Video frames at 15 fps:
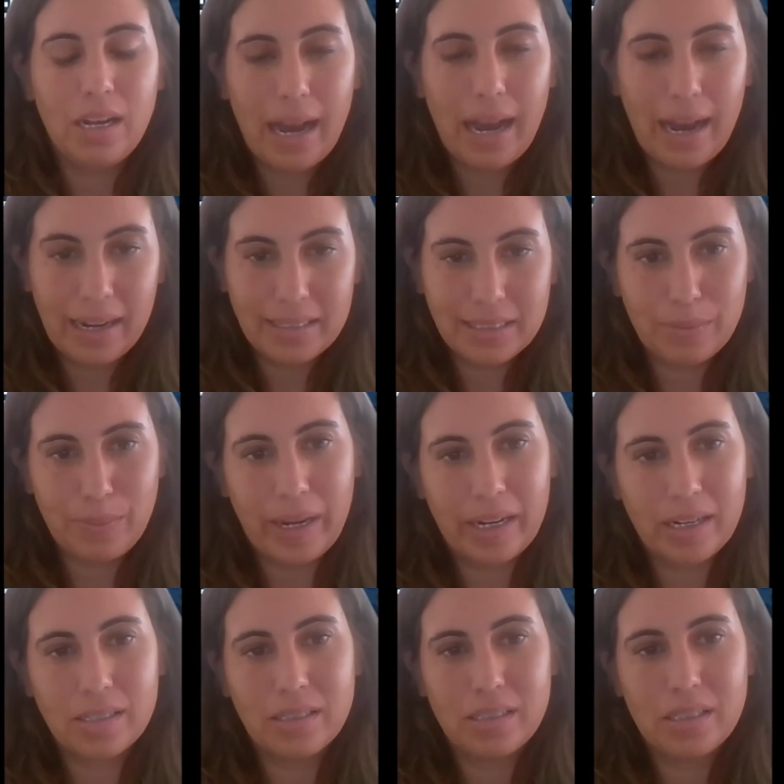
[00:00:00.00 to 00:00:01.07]

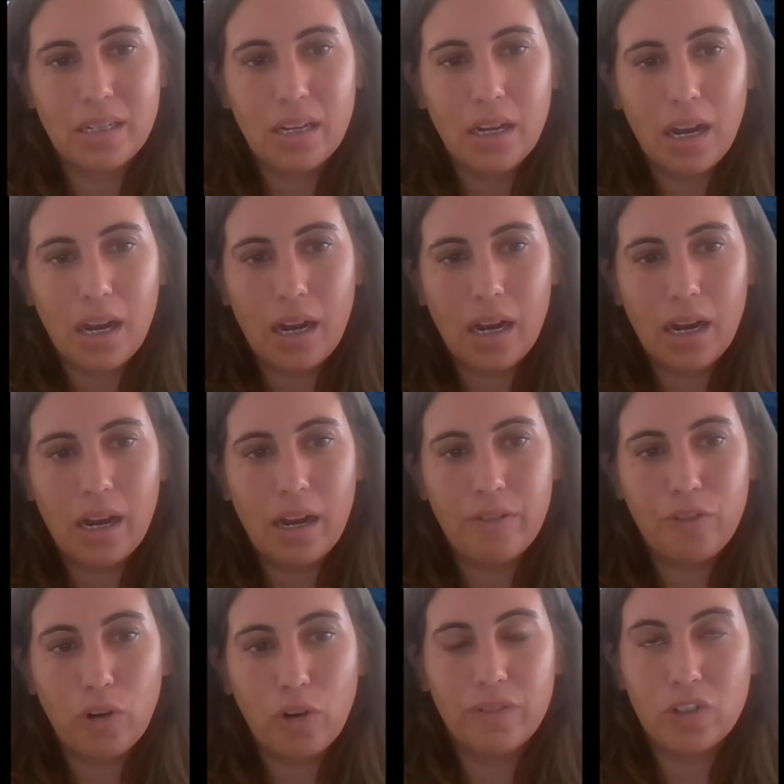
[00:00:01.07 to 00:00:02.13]
aspects
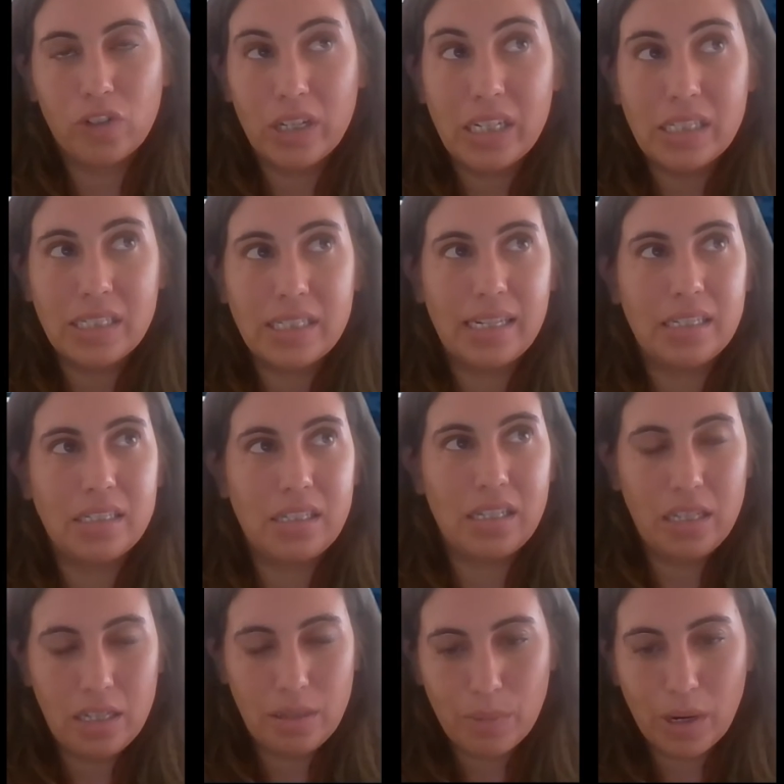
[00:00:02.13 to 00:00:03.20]
for instance, the
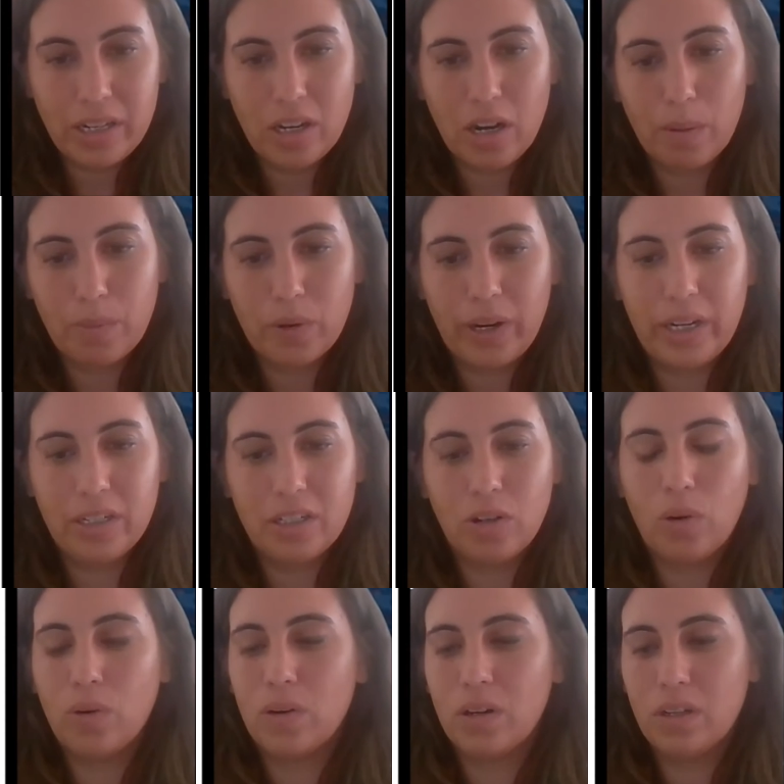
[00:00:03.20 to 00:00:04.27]
e-money operator
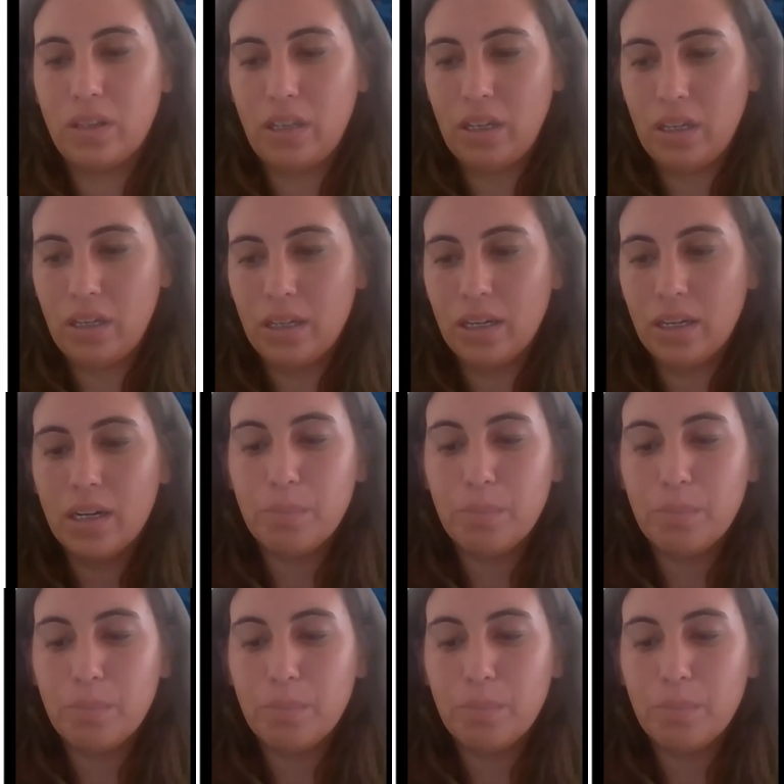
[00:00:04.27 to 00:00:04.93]
or the